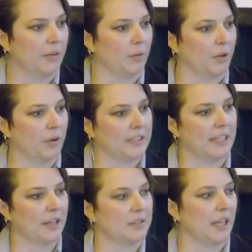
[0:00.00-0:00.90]
We're going to
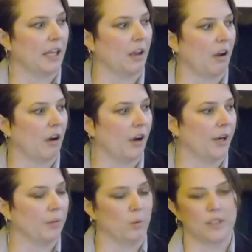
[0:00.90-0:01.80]
now take
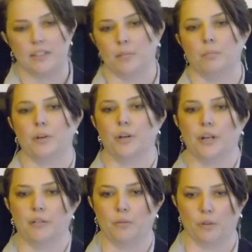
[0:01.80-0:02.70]
our wood
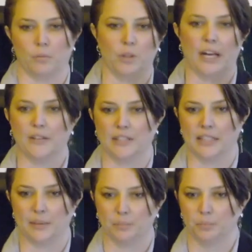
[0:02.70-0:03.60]
timber affordable
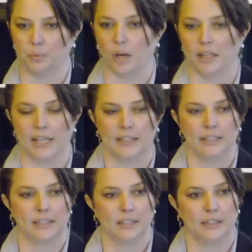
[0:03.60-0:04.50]
housing
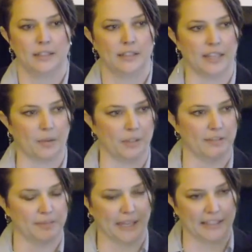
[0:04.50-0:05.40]
product that
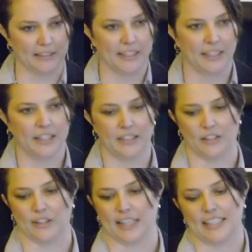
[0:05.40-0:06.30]
we've spent
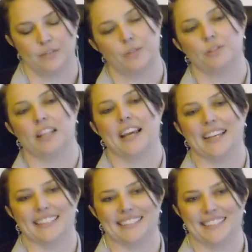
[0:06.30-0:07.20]
the last few
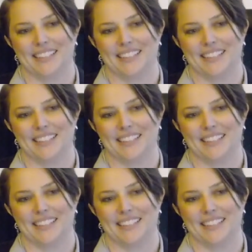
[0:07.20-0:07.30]
slides